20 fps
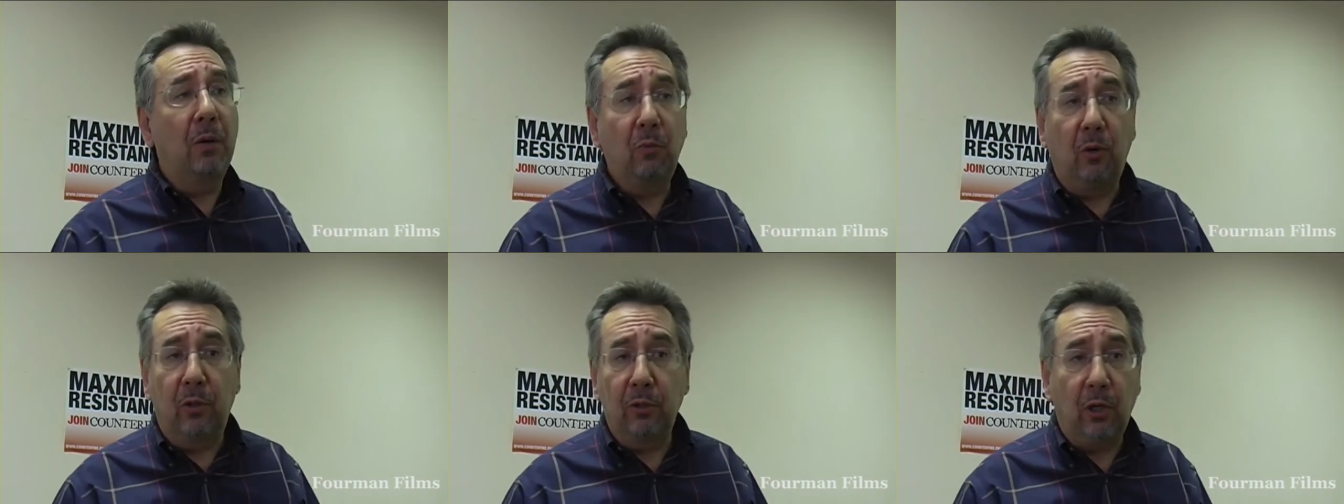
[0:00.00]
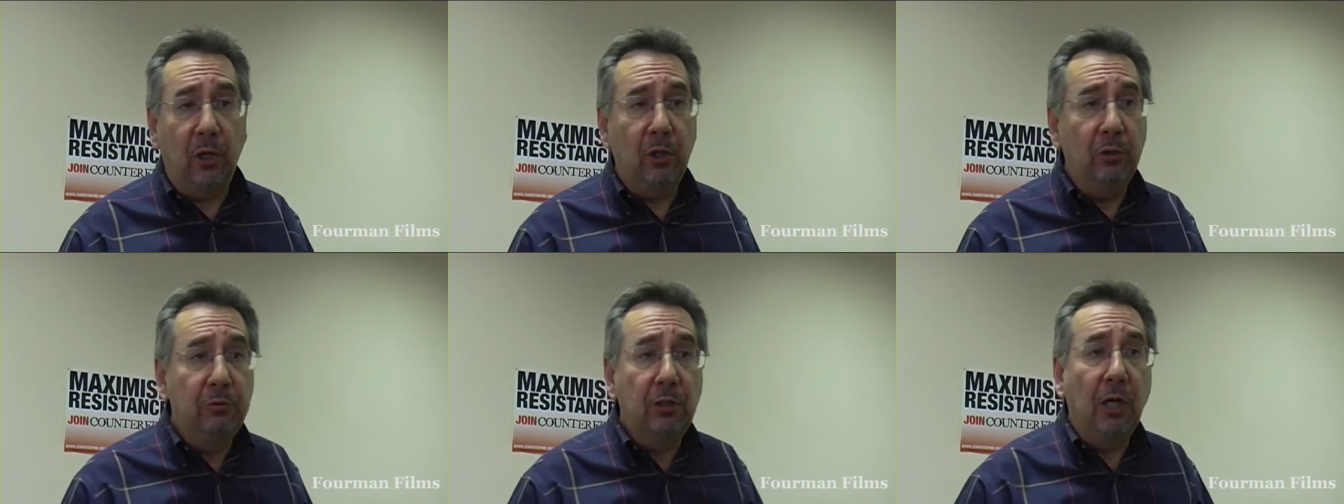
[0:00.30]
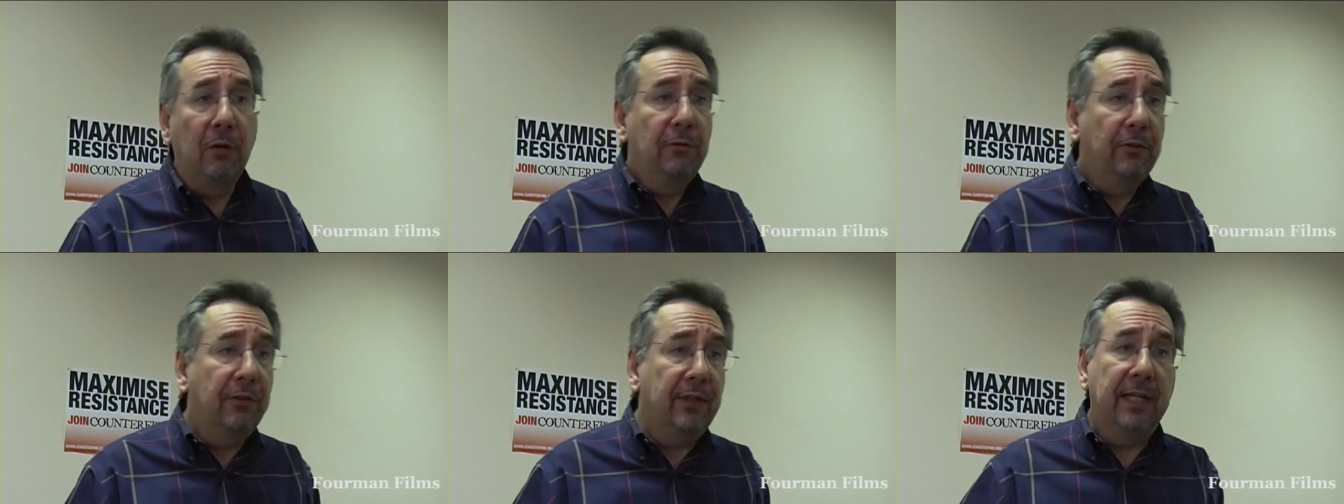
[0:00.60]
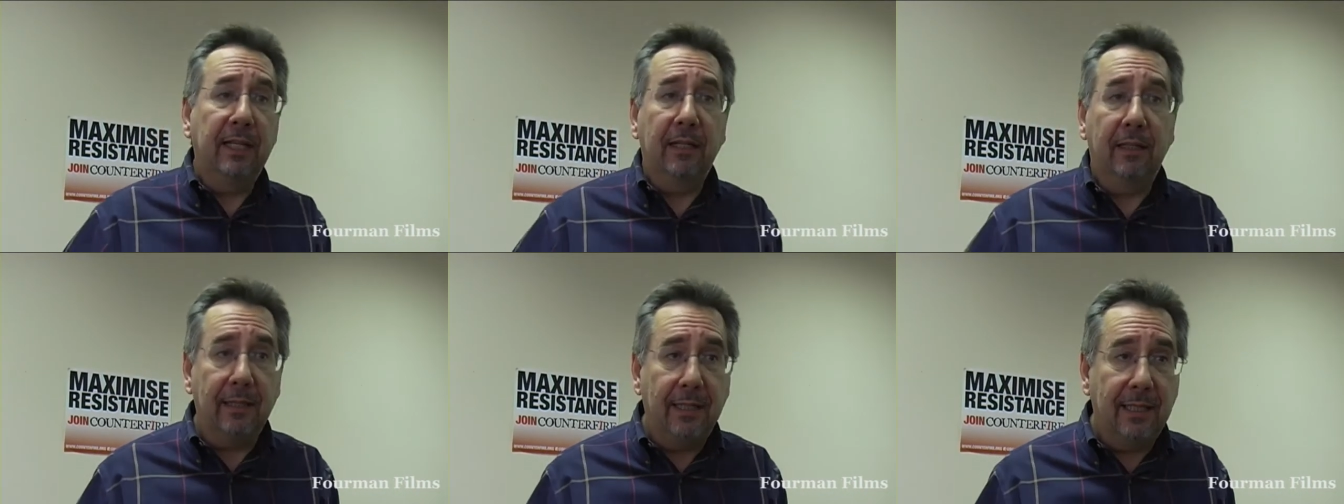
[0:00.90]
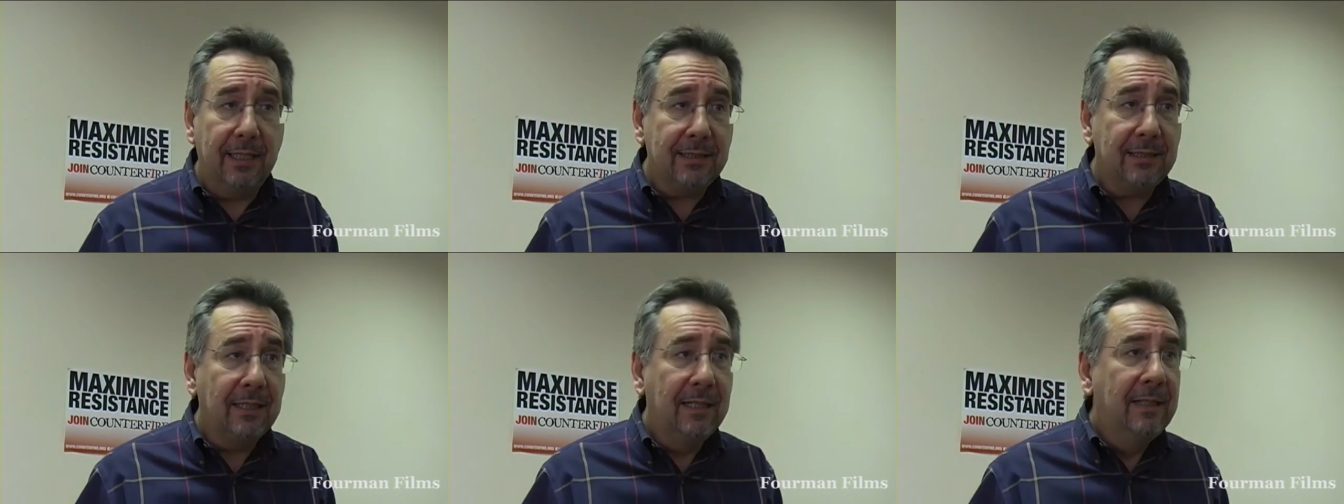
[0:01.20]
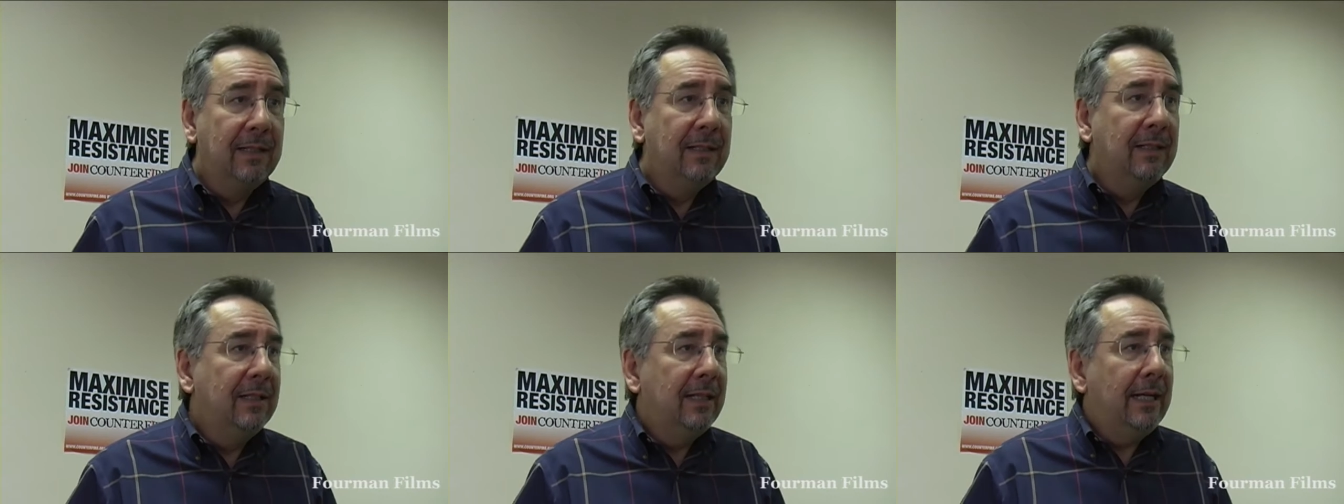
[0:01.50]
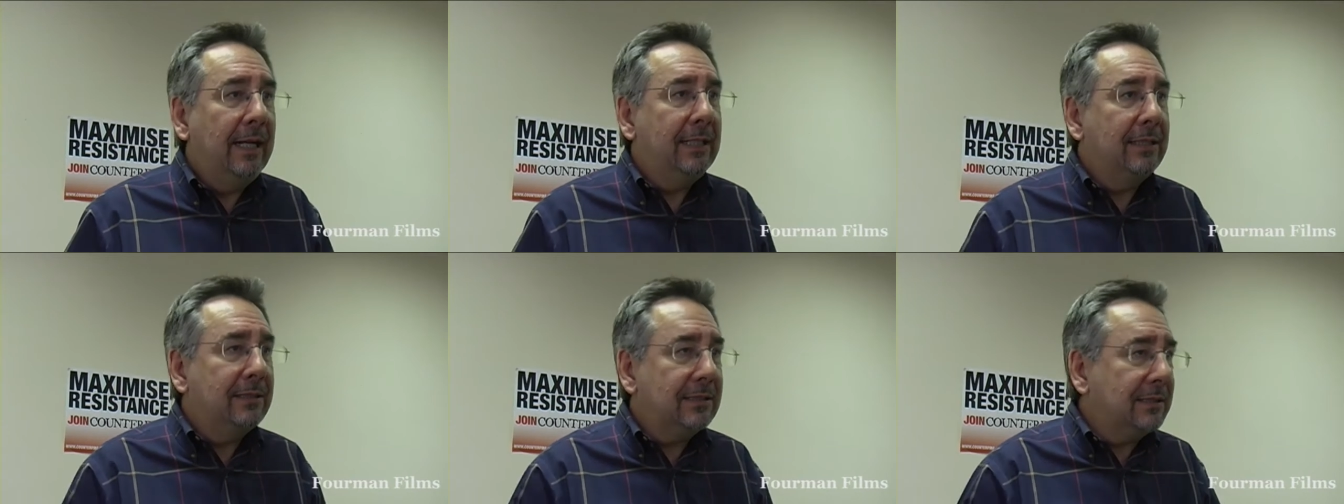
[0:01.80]
and whatnot who don't think this,
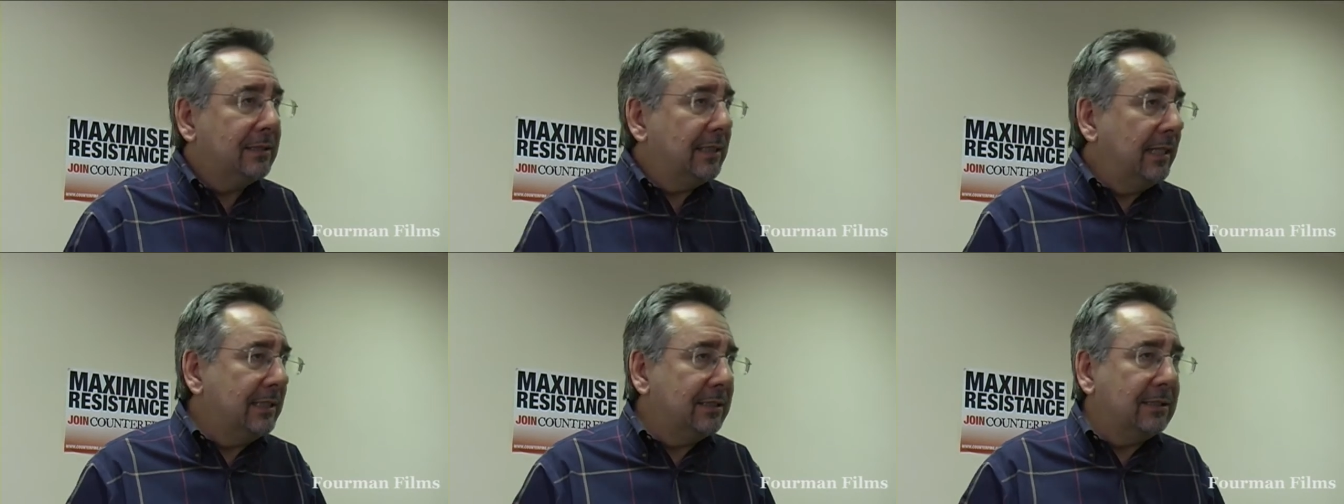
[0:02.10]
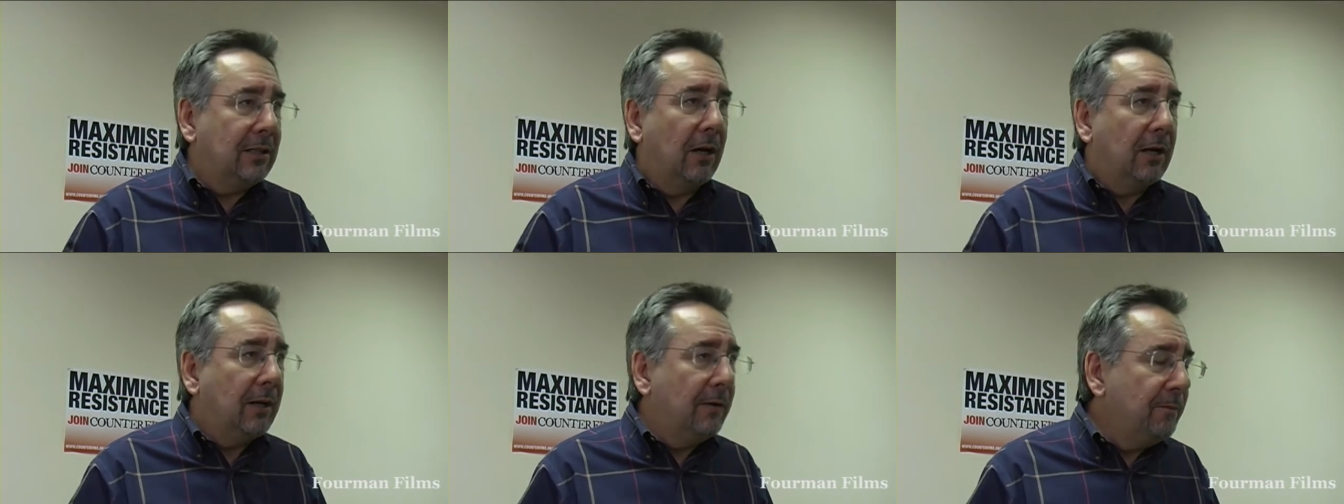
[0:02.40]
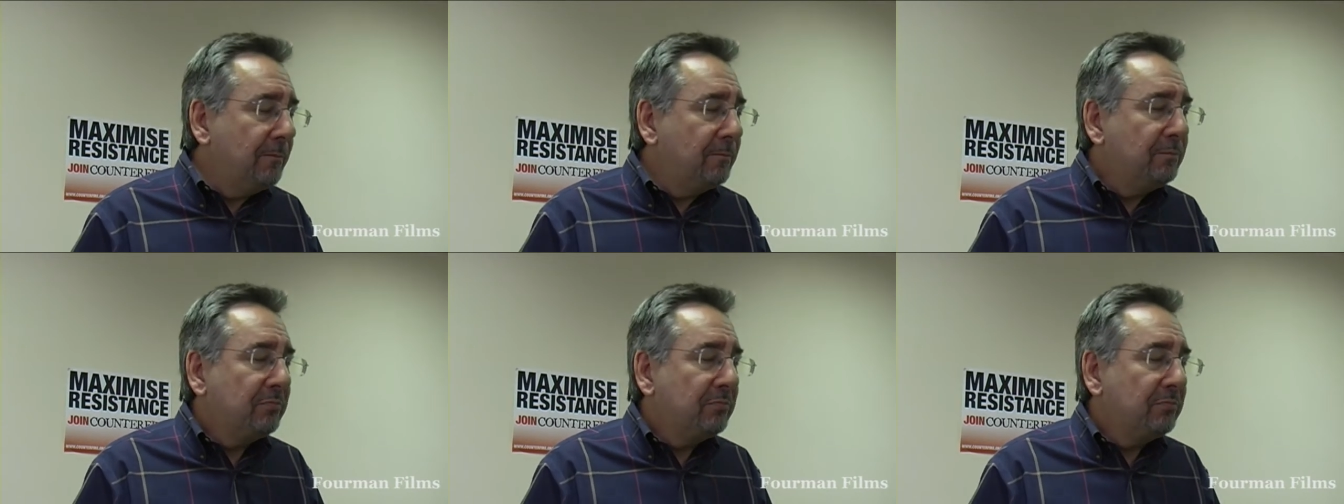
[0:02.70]
it's kind of